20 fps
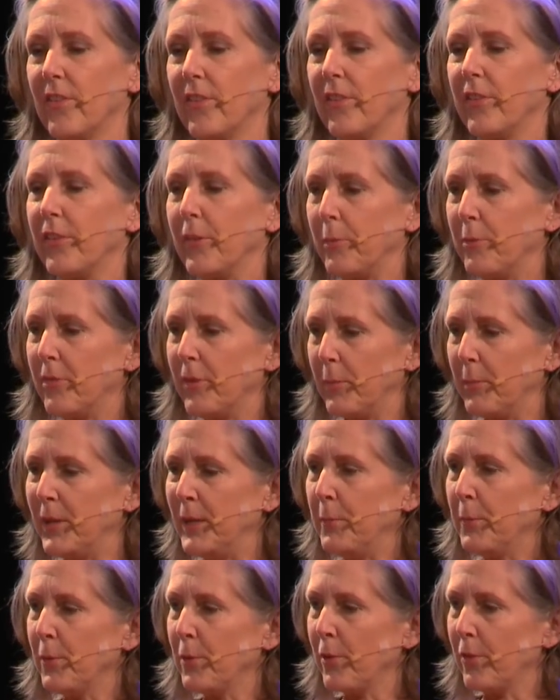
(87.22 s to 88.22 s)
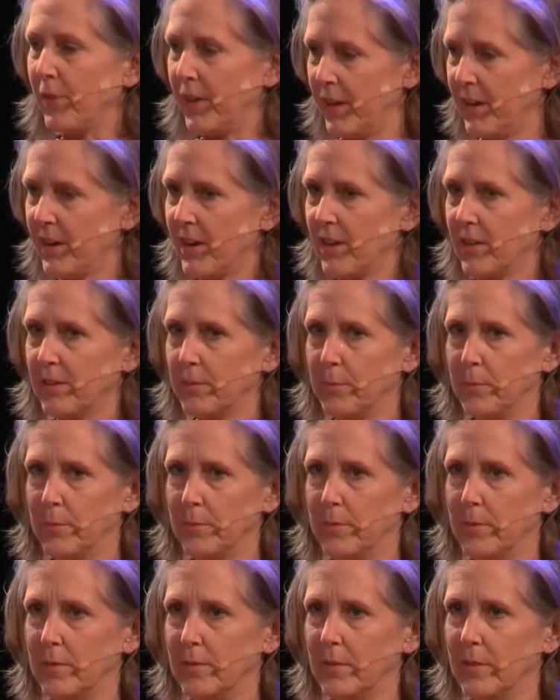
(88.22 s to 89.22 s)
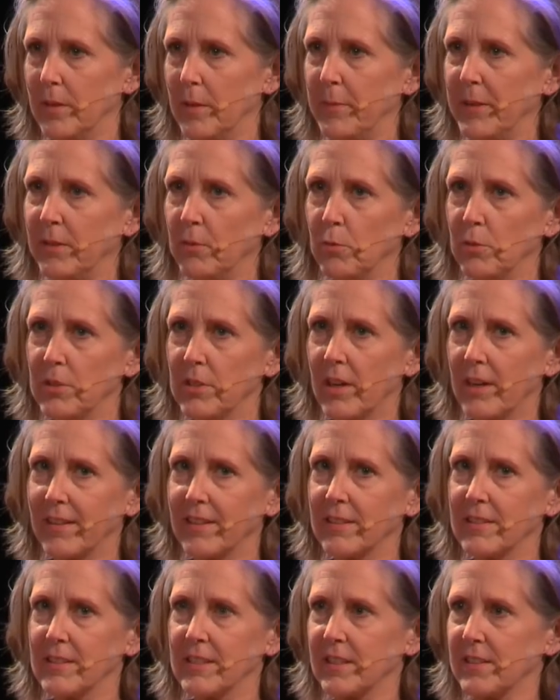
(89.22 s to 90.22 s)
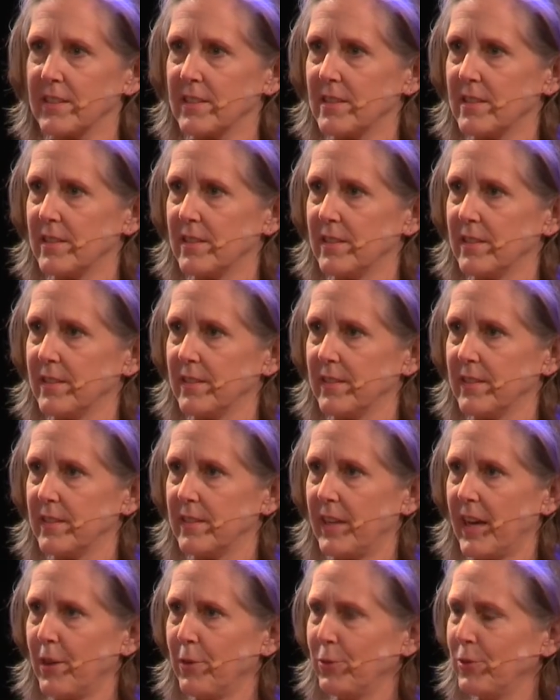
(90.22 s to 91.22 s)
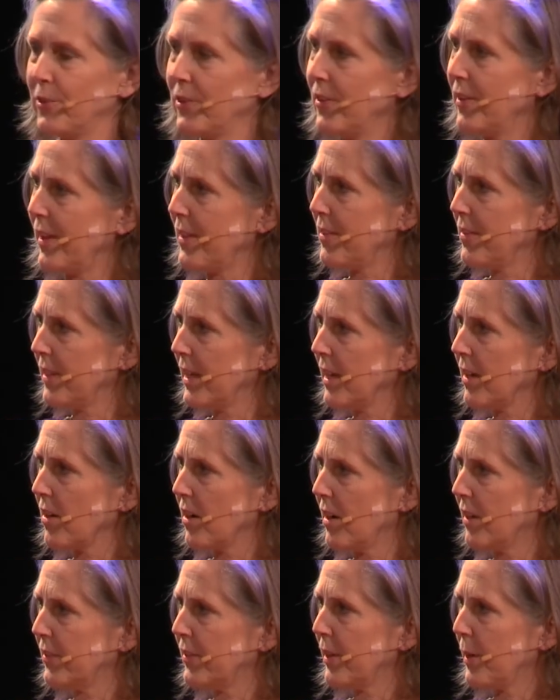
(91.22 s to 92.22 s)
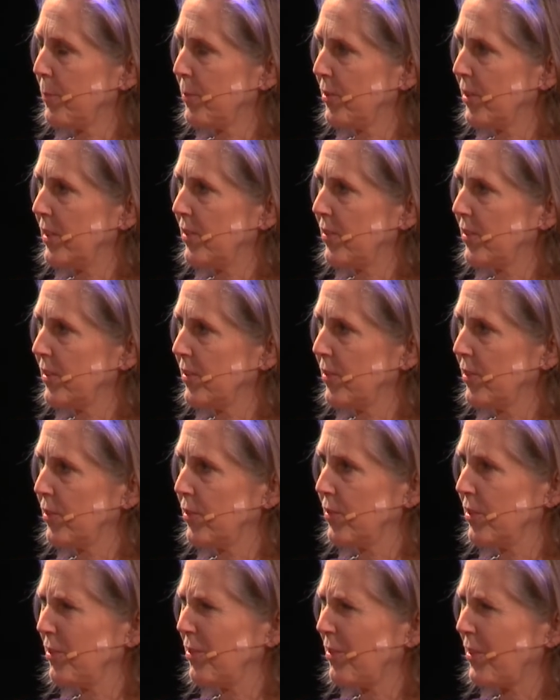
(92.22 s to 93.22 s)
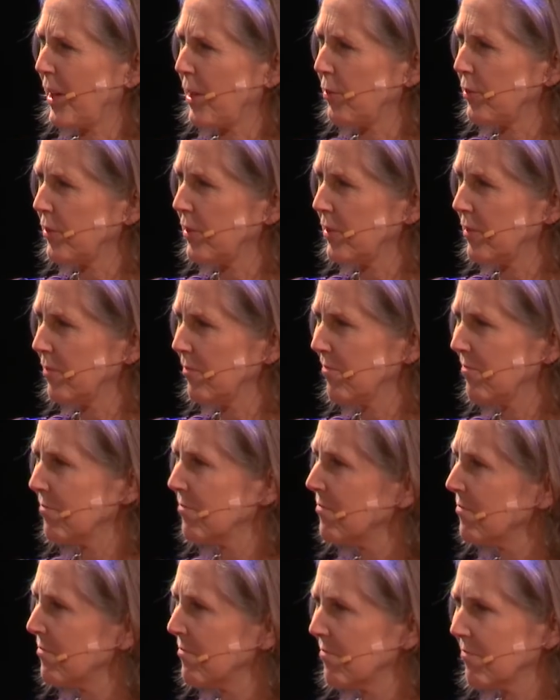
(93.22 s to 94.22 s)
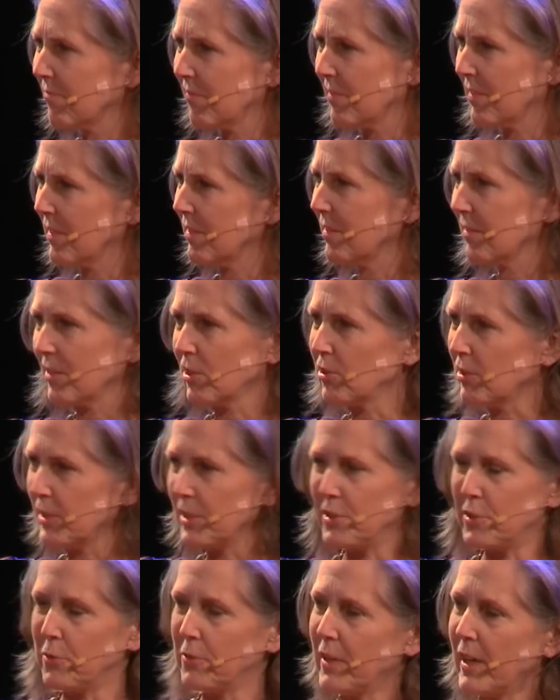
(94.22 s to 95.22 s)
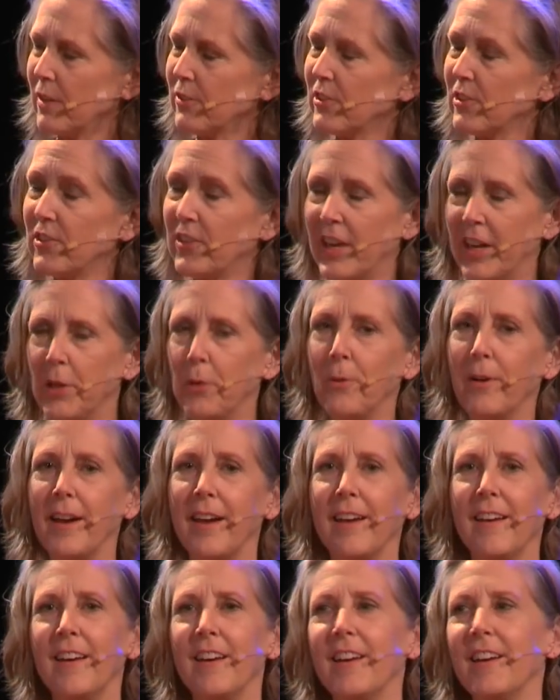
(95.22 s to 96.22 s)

the, the people there, I mean, we're talking 6,000, I think, autopsies since 2000, early 2000s. Anyway,